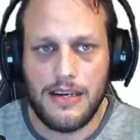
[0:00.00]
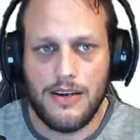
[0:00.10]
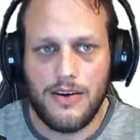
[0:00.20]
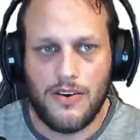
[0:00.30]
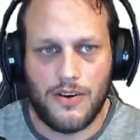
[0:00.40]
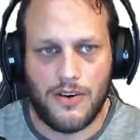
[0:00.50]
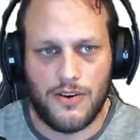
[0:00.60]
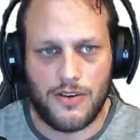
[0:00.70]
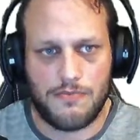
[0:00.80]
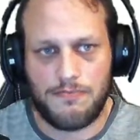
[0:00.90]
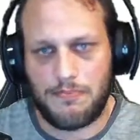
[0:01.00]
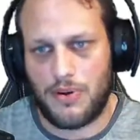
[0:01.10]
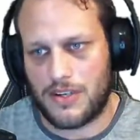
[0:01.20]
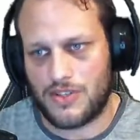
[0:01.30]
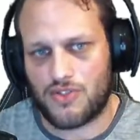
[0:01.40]
or pull
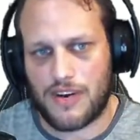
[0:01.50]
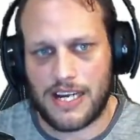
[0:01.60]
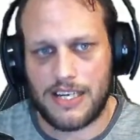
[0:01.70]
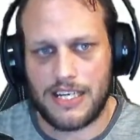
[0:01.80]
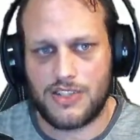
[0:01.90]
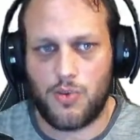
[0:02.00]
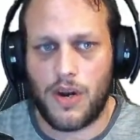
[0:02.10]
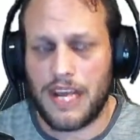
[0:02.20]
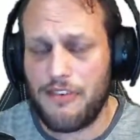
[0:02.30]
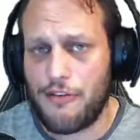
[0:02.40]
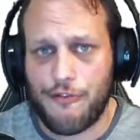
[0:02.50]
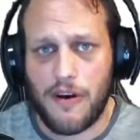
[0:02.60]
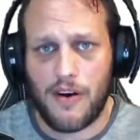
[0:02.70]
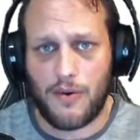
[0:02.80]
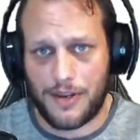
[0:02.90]
and drag into whatever
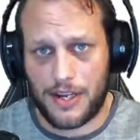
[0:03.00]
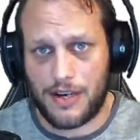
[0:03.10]
folder,